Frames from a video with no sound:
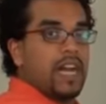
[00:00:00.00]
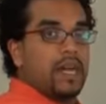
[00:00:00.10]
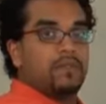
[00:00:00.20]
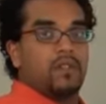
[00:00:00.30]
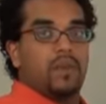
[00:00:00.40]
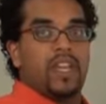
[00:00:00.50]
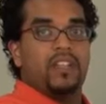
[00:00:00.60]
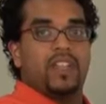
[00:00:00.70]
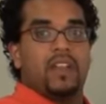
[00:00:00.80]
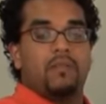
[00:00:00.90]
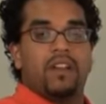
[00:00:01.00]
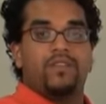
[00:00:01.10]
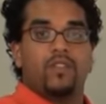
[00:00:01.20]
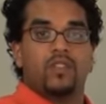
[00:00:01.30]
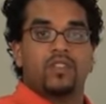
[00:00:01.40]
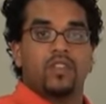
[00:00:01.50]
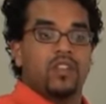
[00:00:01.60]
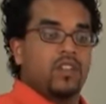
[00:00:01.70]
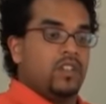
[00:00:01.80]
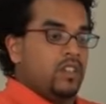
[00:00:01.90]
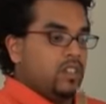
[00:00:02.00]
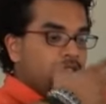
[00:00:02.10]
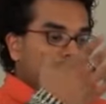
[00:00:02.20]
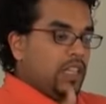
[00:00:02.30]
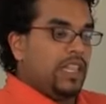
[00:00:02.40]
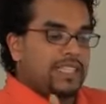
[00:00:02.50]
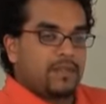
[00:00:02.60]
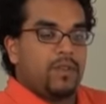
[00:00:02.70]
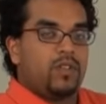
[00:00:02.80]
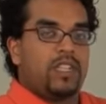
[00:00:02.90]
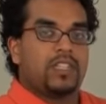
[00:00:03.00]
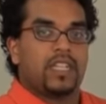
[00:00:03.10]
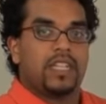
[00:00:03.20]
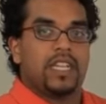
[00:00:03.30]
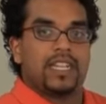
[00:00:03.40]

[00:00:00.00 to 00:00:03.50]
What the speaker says: opt-in page and my first list building technique.